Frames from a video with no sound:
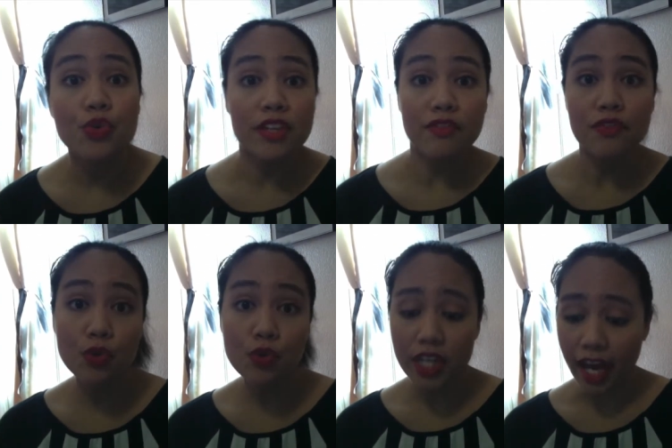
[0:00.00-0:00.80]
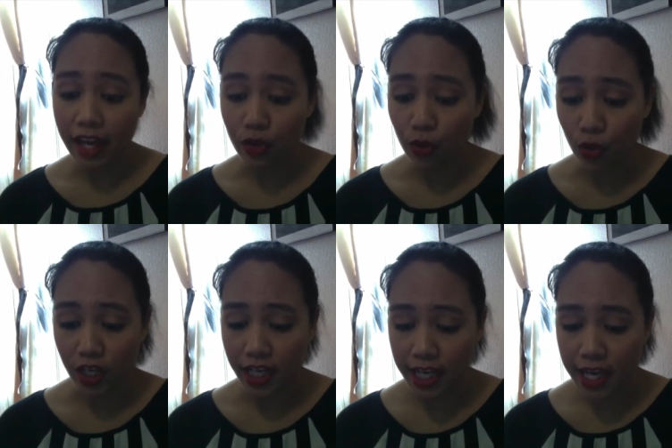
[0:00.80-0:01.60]
the food
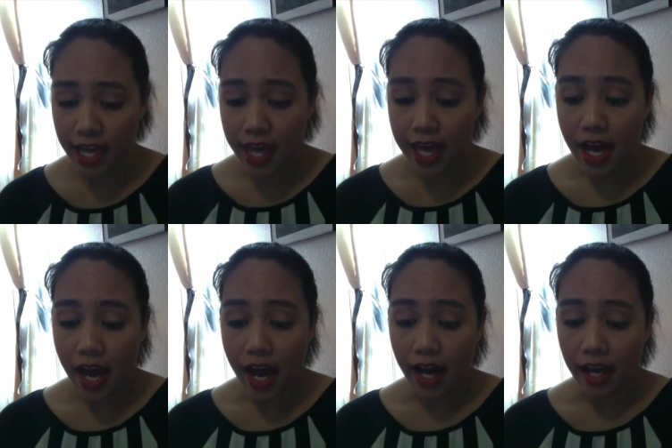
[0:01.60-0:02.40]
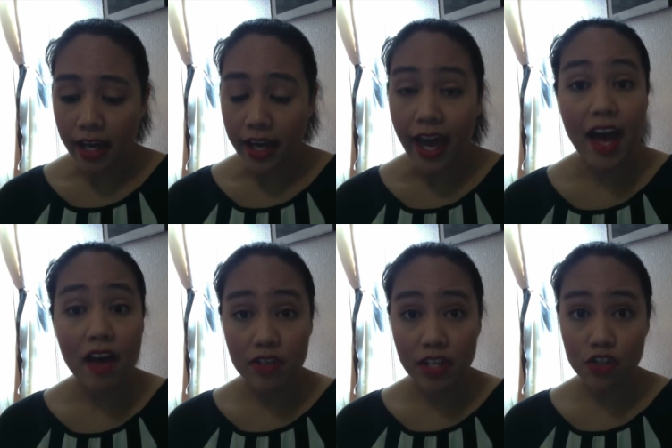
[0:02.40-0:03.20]
category, I
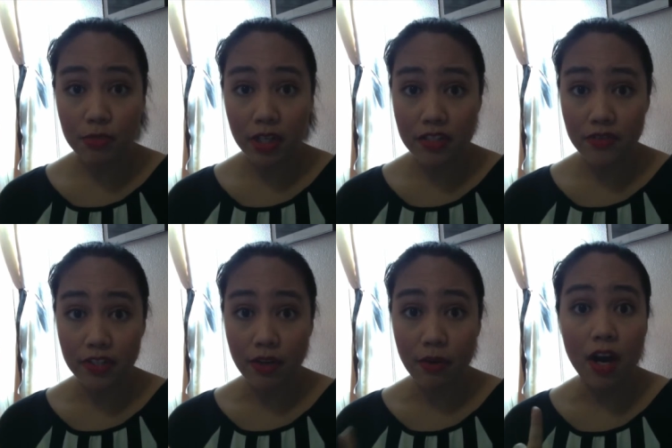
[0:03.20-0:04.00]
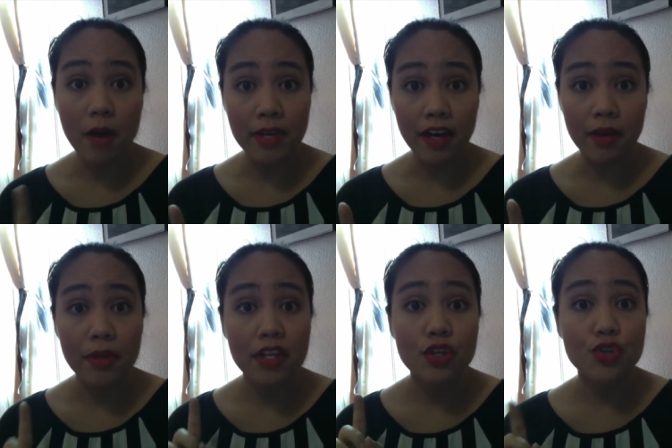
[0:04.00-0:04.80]
have a NatureBox video coming up
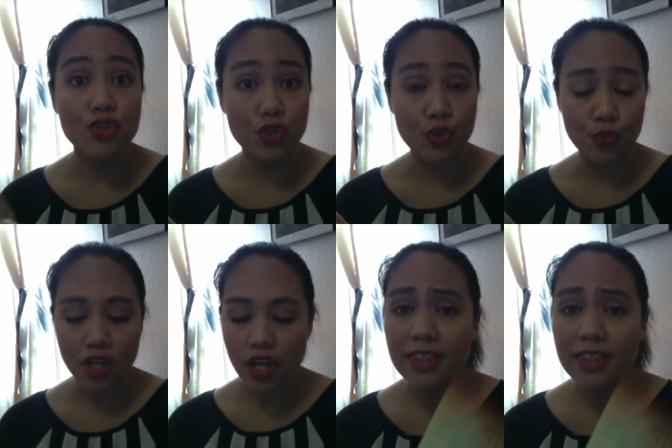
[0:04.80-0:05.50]
soon.